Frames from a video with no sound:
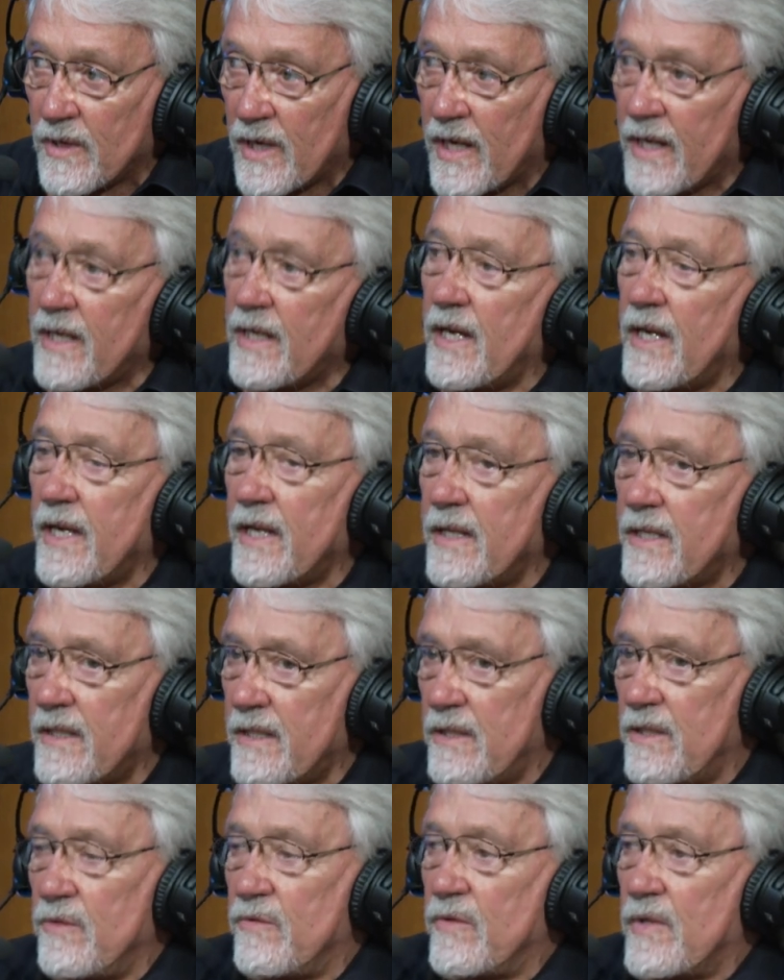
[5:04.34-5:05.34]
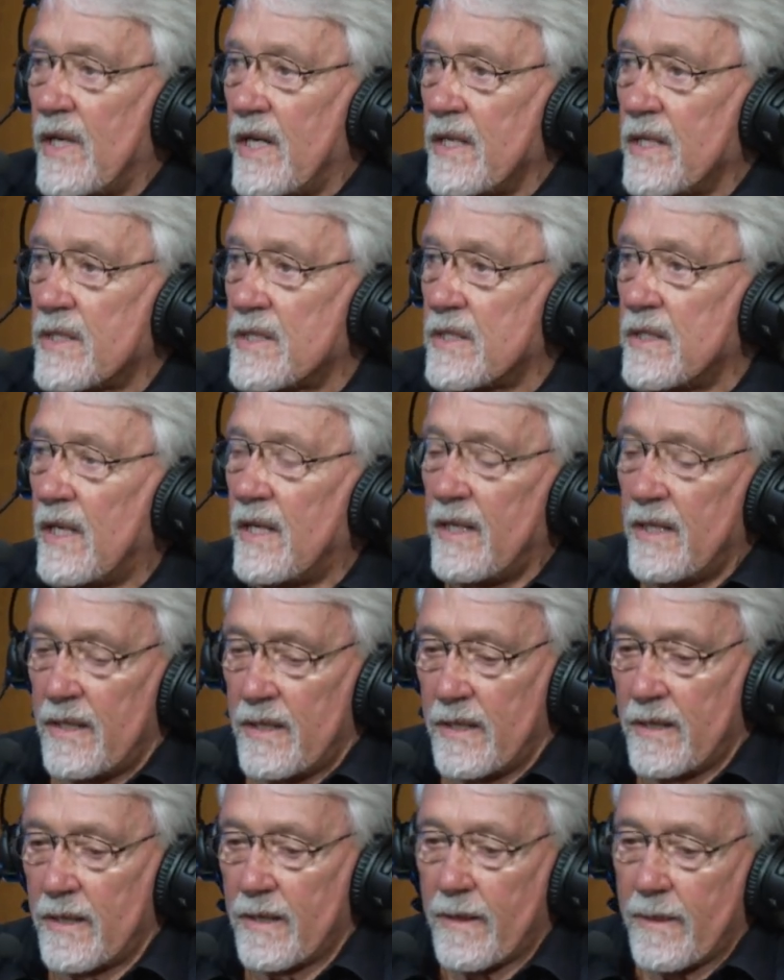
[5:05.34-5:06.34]
and and you've got to. St-
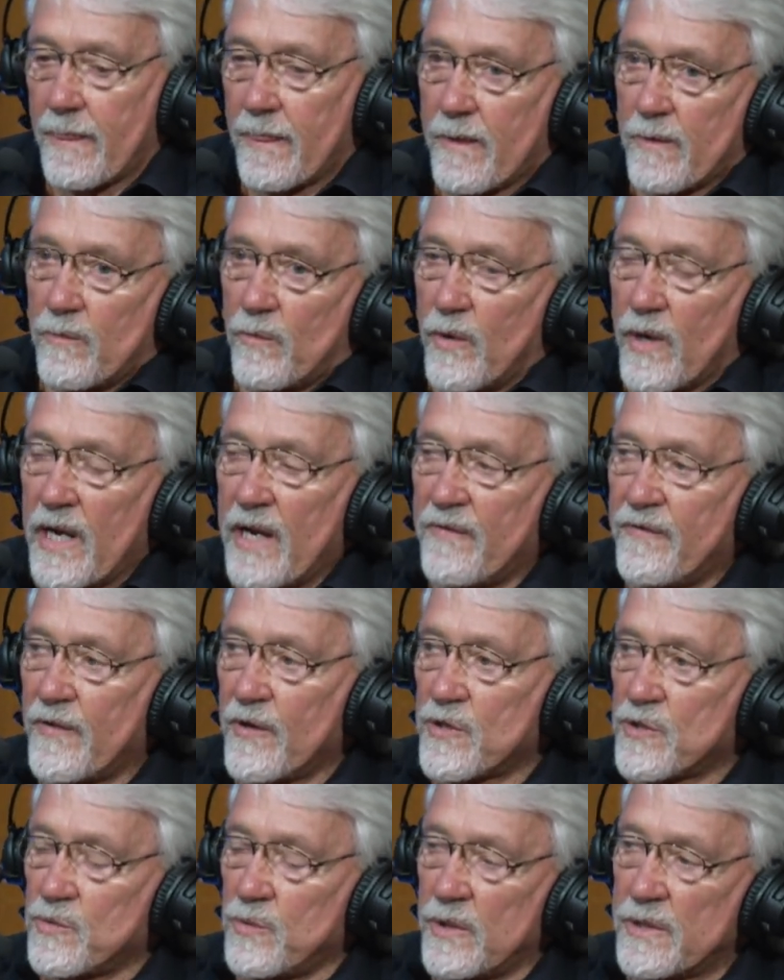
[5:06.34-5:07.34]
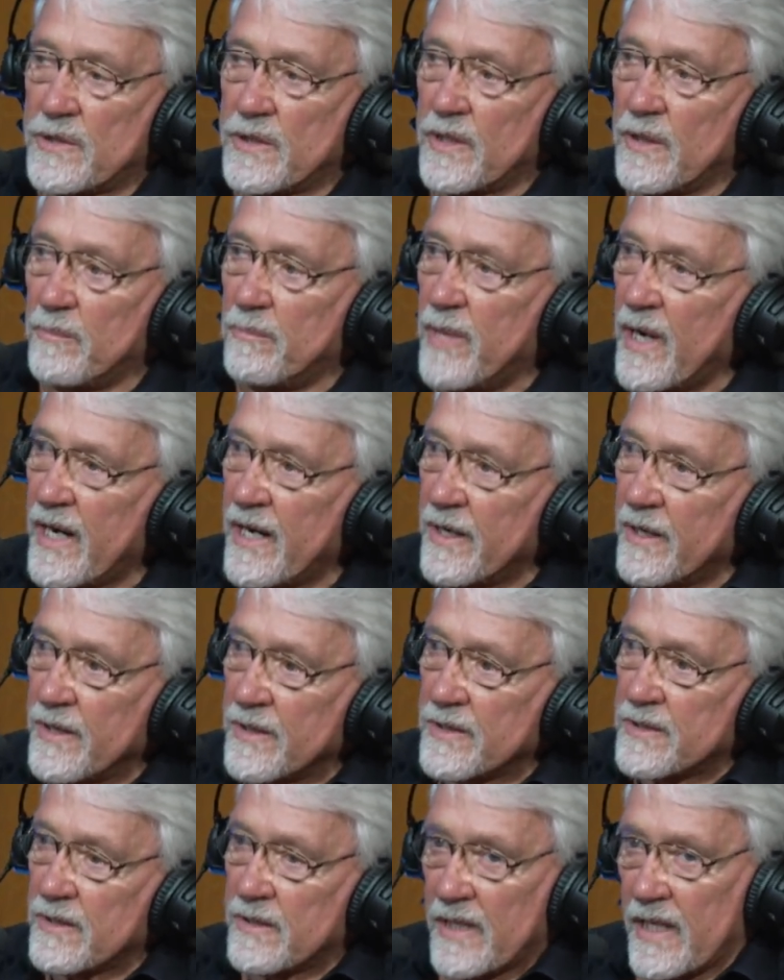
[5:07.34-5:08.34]
when I first went to the
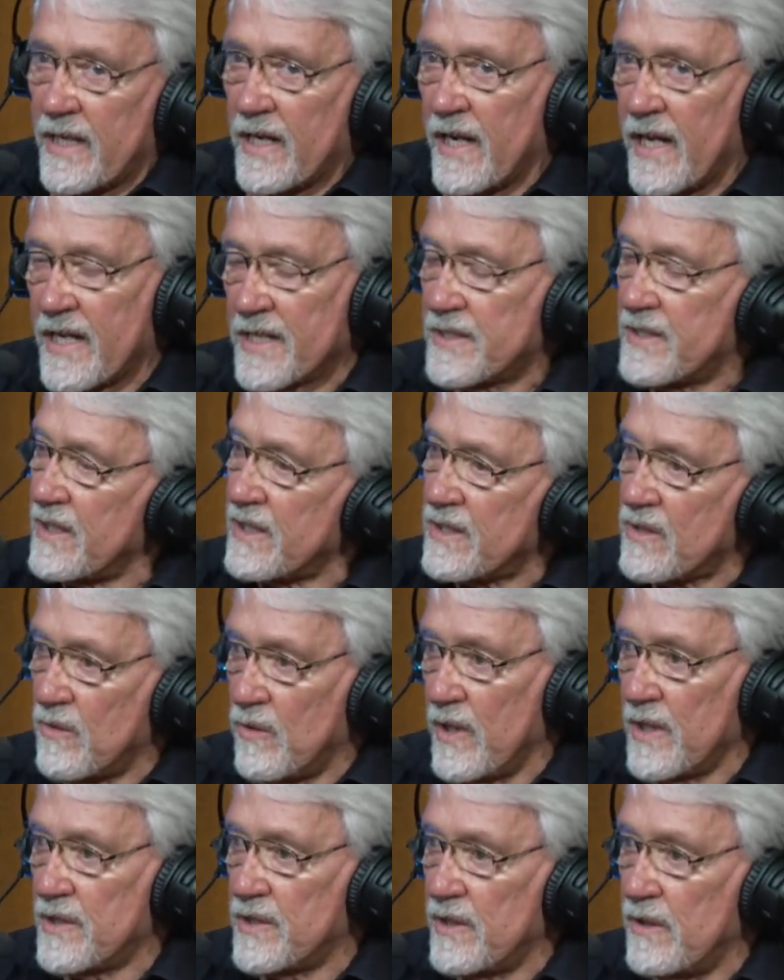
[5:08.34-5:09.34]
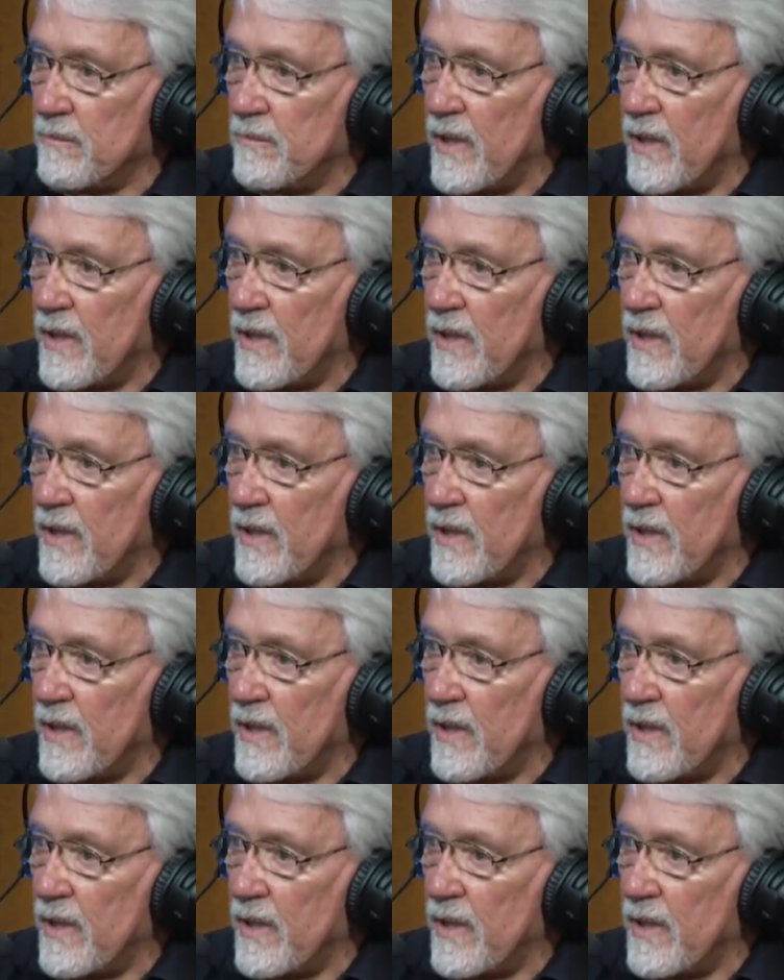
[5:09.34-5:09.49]
Bears, they didn't ask this question,